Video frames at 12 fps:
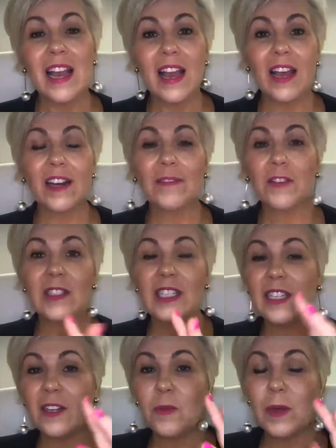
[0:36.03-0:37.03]
And I've also
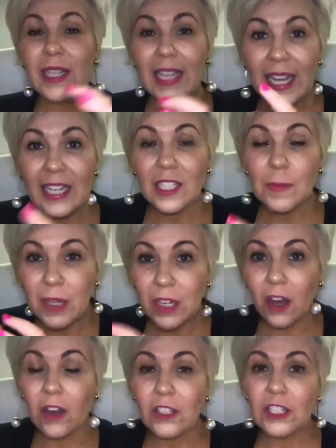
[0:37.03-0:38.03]
done really intimate
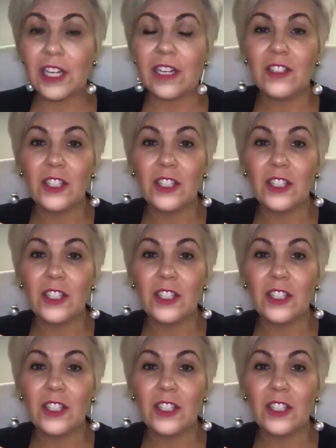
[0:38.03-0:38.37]
coaching